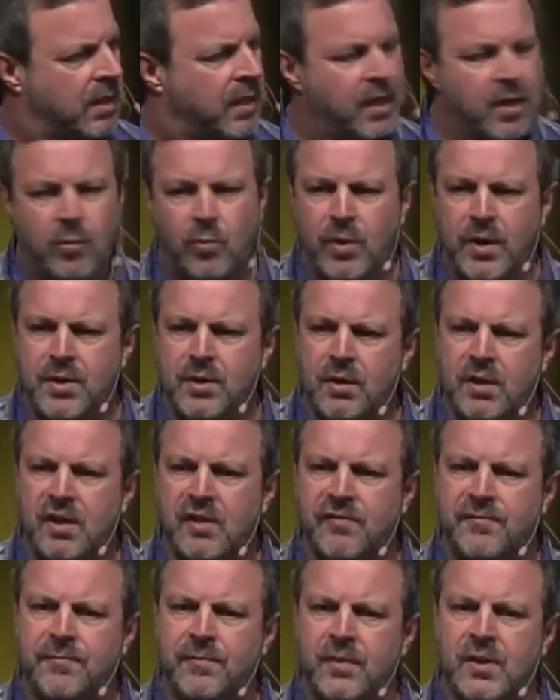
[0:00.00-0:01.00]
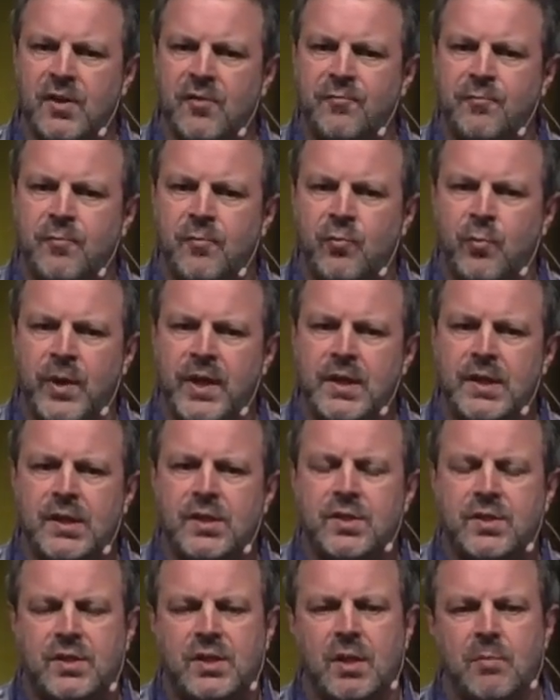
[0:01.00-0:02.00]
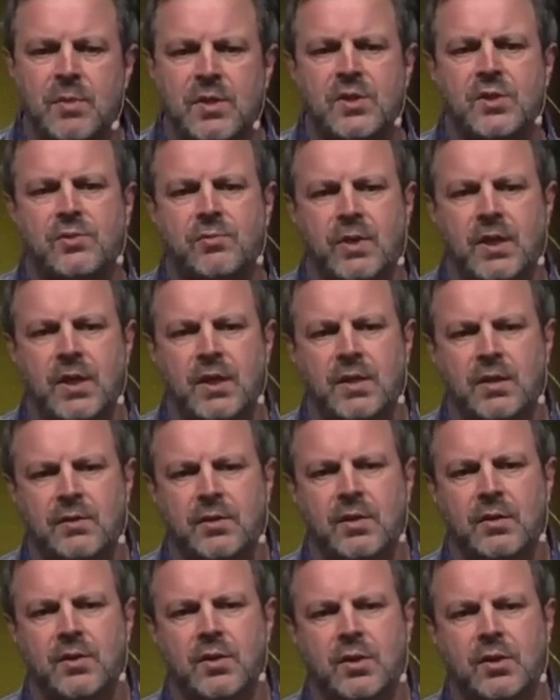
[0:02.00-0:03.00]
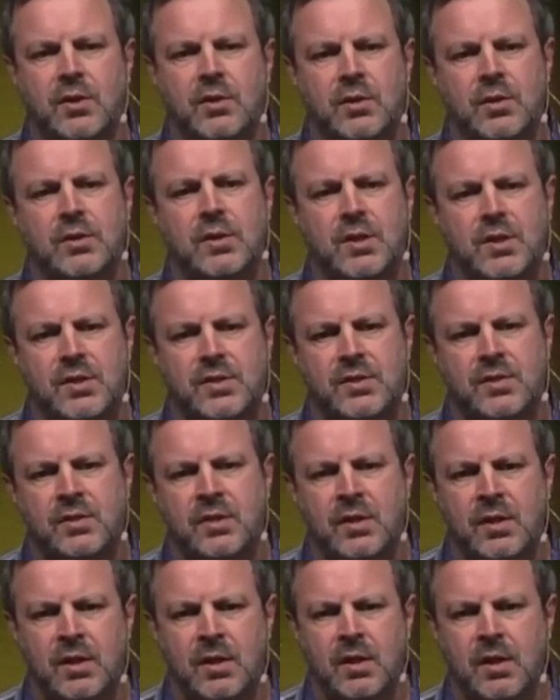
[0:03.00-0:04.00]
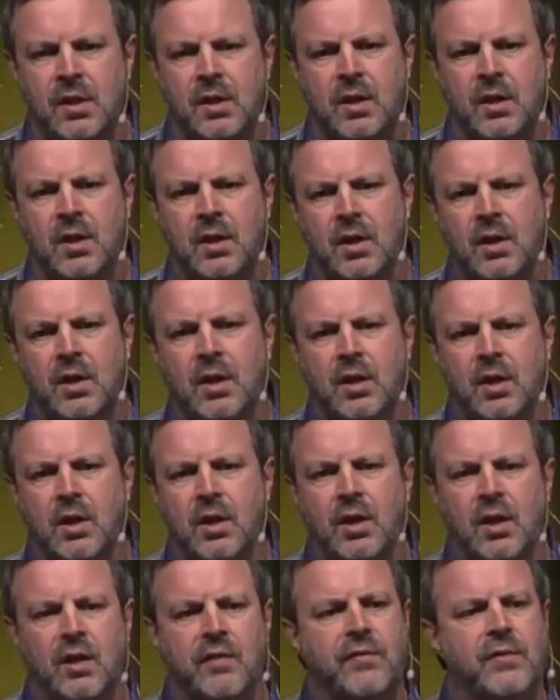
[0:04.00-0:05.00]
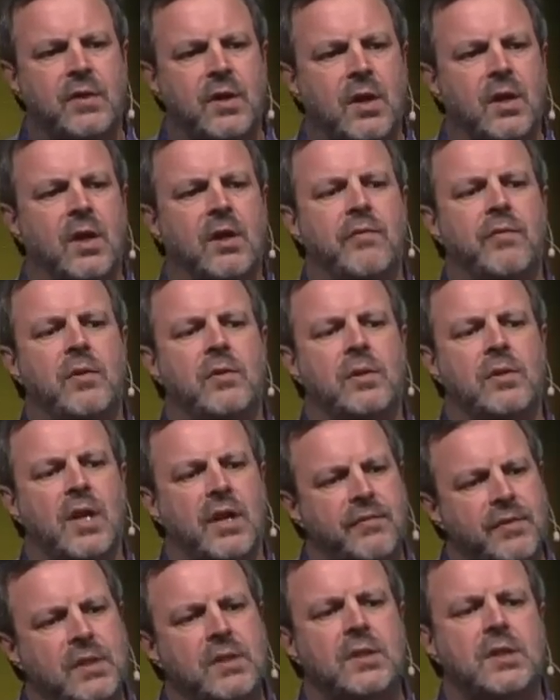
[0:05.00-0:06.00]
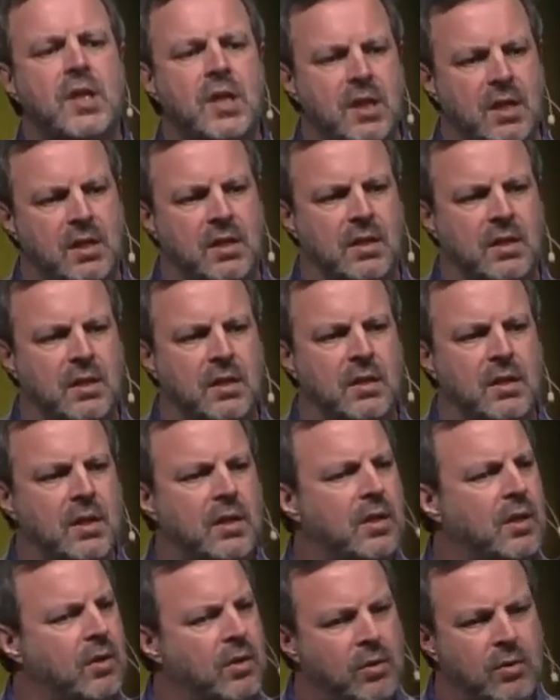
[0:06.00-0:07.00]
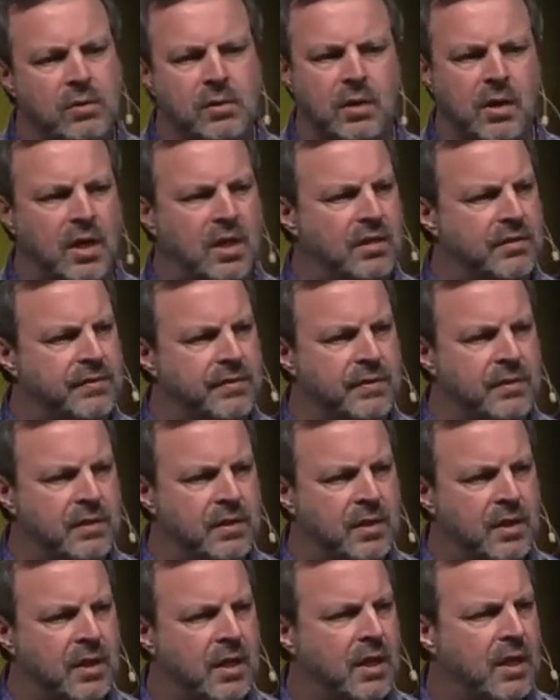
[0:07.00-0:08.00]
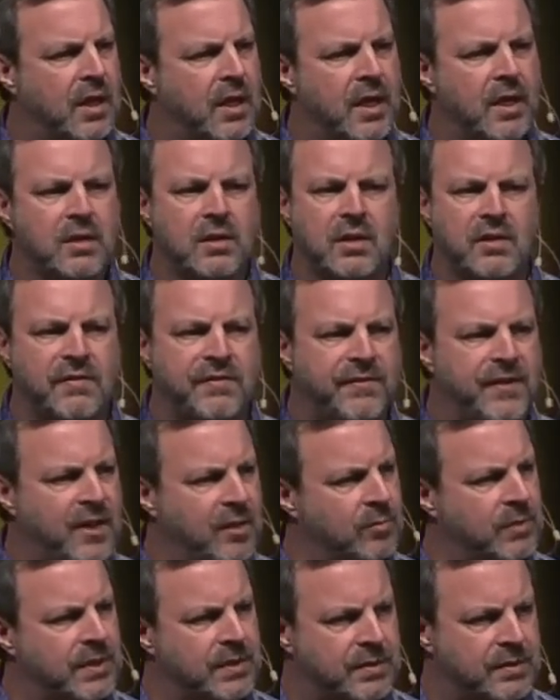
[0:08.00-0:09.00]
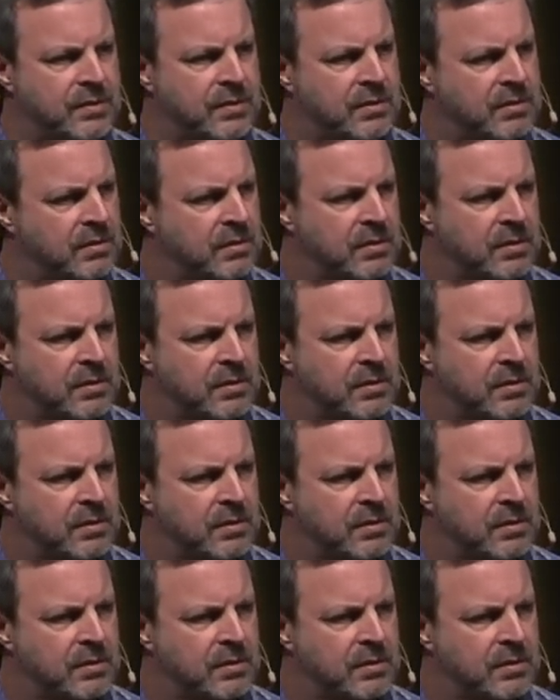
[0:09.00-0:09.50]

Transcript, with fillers: And I wonder if, if we just demonstrated the goodness of a, of a loving king in our own life and in our families.